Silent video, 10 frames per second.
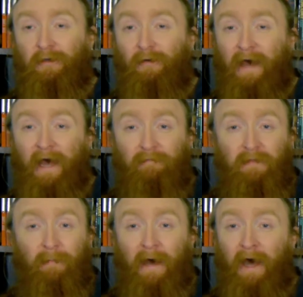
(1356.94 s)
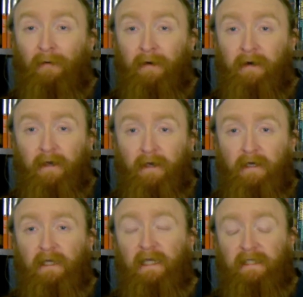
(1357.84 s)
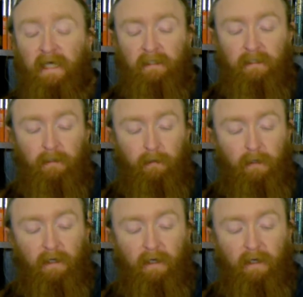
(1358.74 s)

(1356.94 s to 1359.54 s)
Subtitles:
You have the power, he said.